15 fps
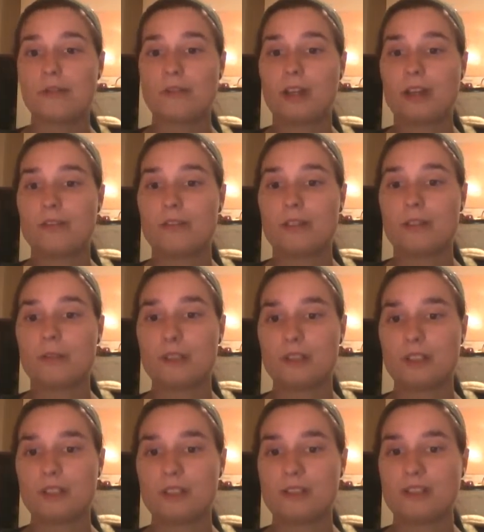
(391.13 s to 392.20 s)
you have any
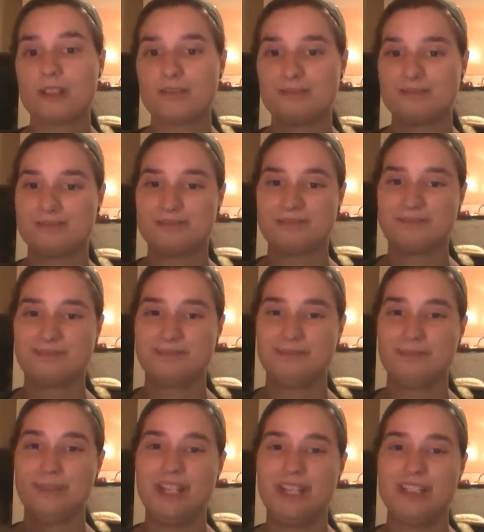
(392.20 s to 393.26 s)
questions.
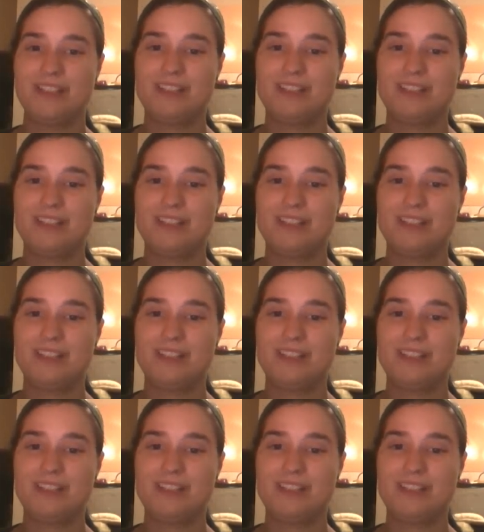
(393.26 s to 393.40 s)
Bye.